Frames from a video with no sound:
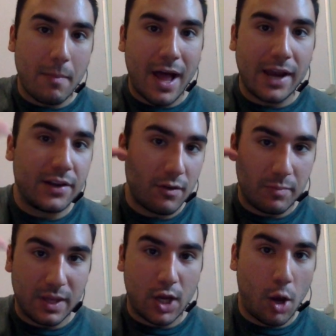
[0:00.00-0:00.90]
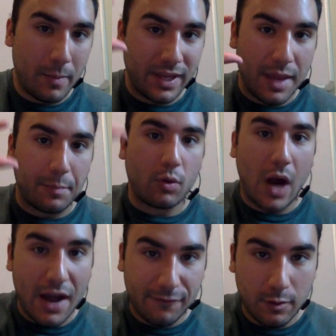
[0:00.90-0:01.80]
mind of becoming a
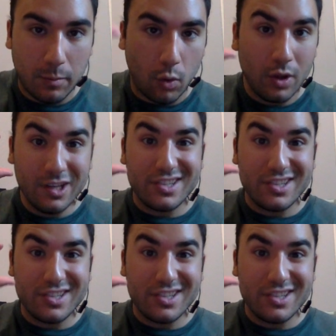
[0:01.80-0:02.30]
profitable,